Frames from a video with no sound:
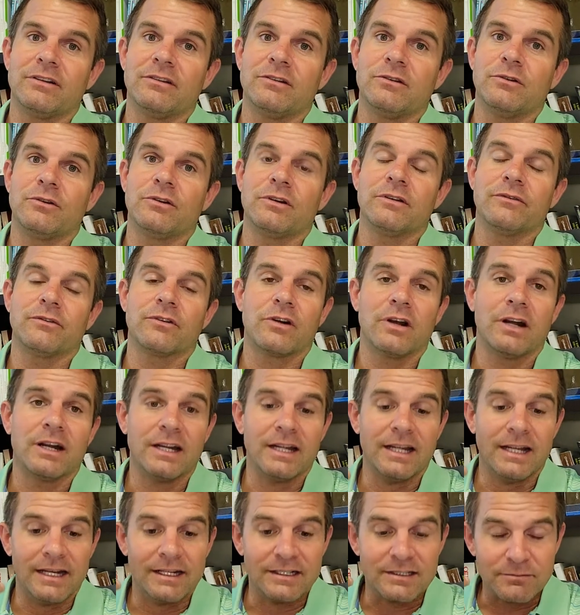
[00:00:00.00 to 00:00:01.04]
lucrative
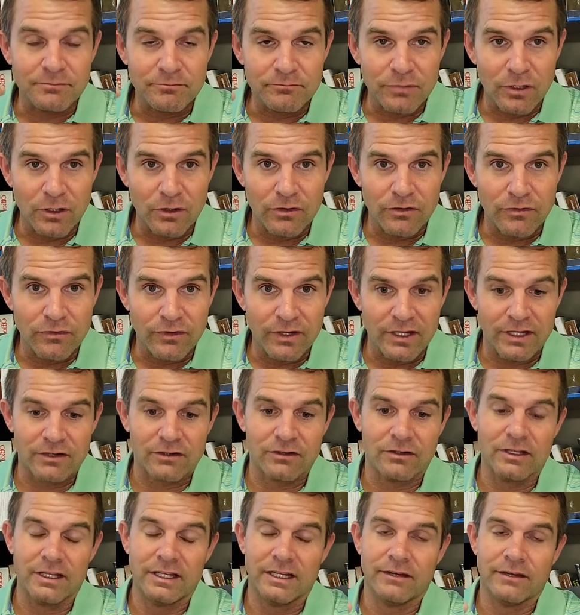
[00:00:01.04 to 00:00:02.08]
credit, and it's both
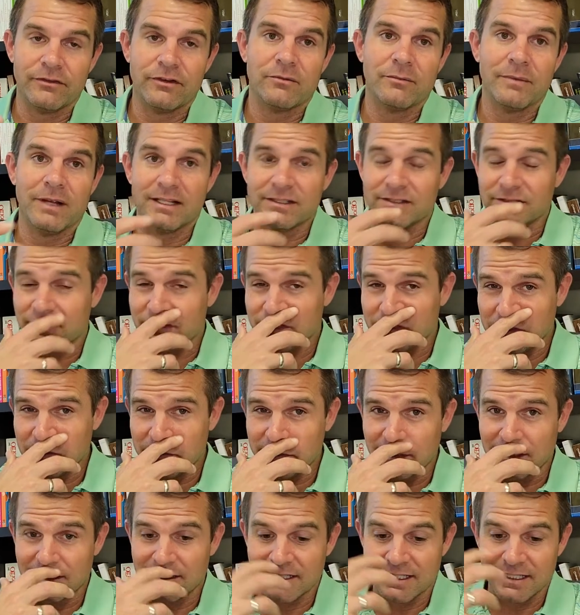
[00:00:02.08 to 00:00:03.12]
federal and if you're in
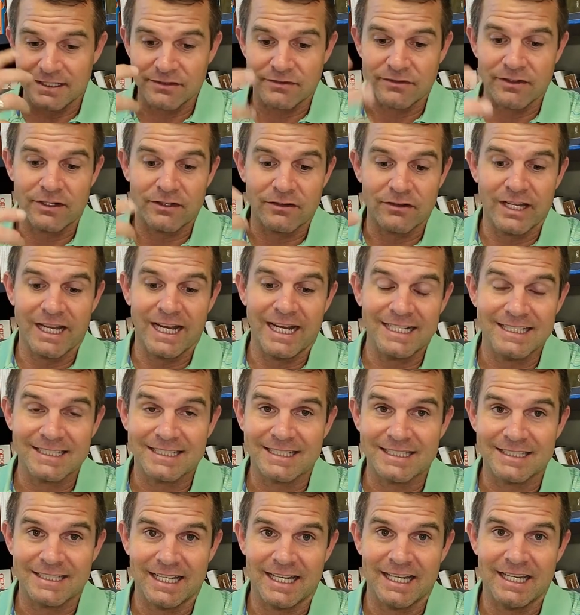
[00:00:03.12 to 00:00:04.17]
Massachusetts, it's federal and
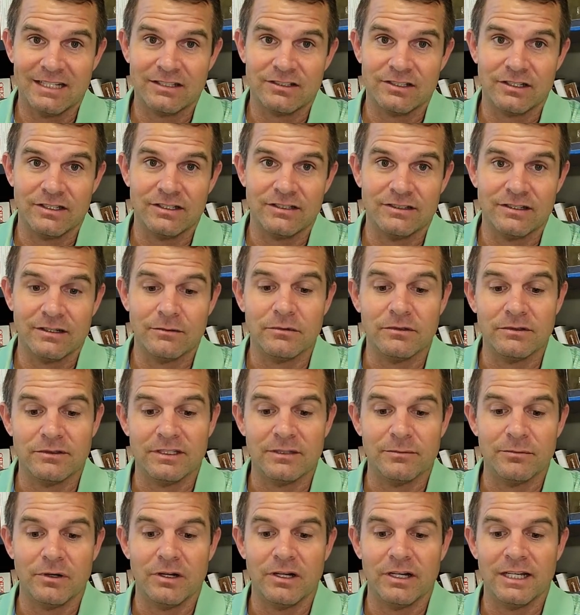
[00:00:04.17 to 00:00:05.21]
state, so you can double
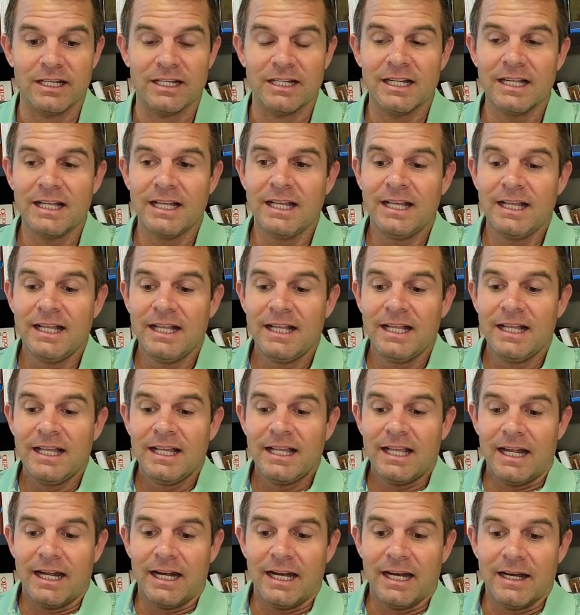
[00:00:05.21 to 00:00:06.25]
dip on it.
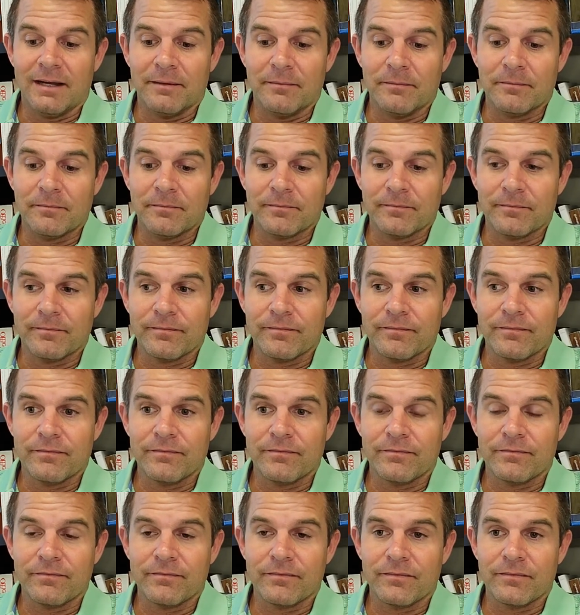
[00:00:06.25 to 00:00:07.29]
Um,
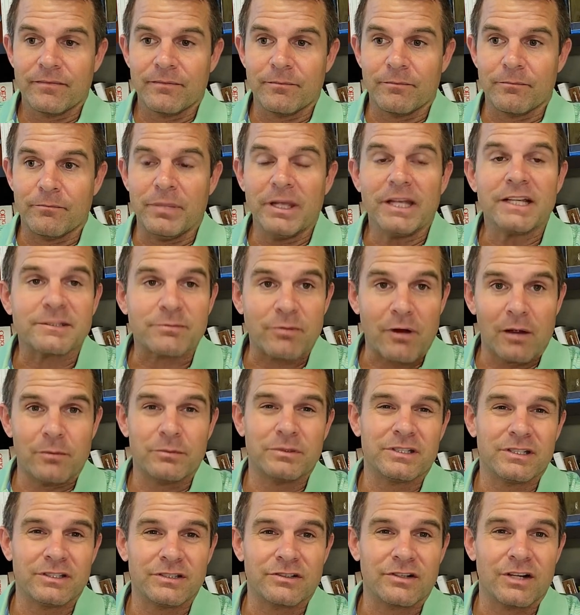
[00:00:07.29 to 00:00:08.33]
biggest problem
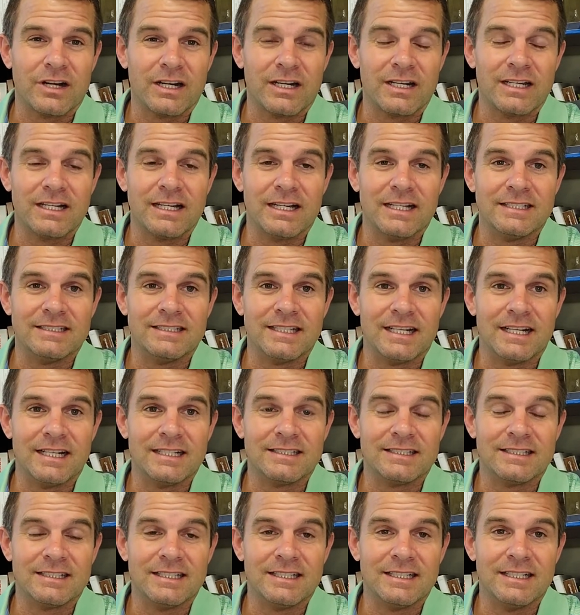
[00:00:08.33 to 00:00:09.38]
with this credit is that I
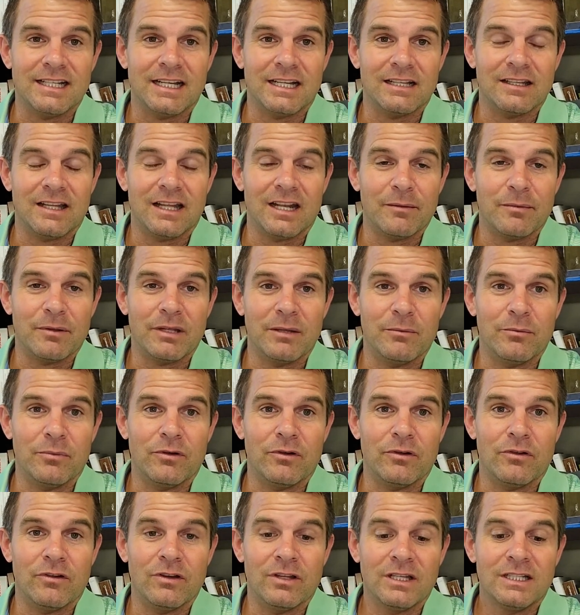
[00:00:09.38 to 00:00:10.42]
see a lot of
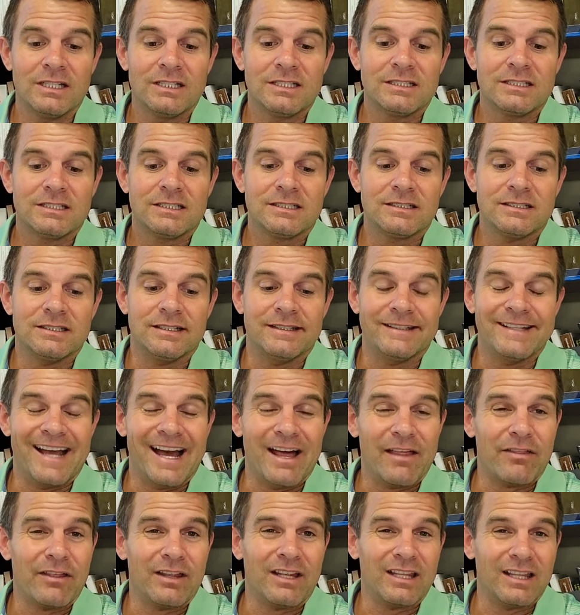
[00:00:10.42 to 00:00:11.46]
people
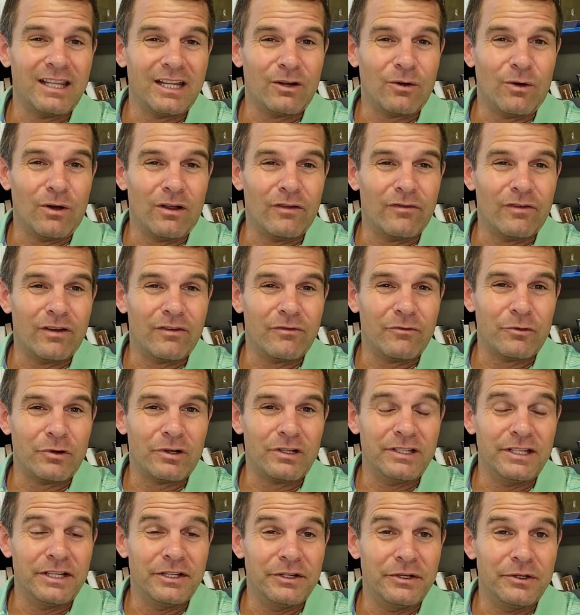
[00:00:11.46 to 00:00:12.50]
not thinking they qualify for it,
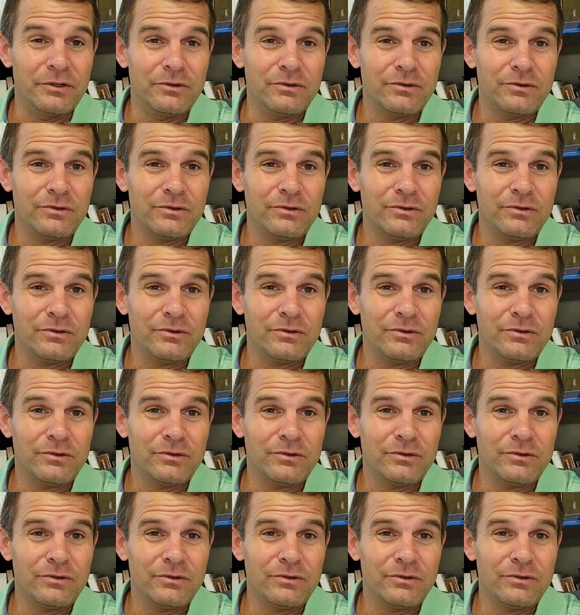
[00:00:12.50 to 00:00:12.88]
and they do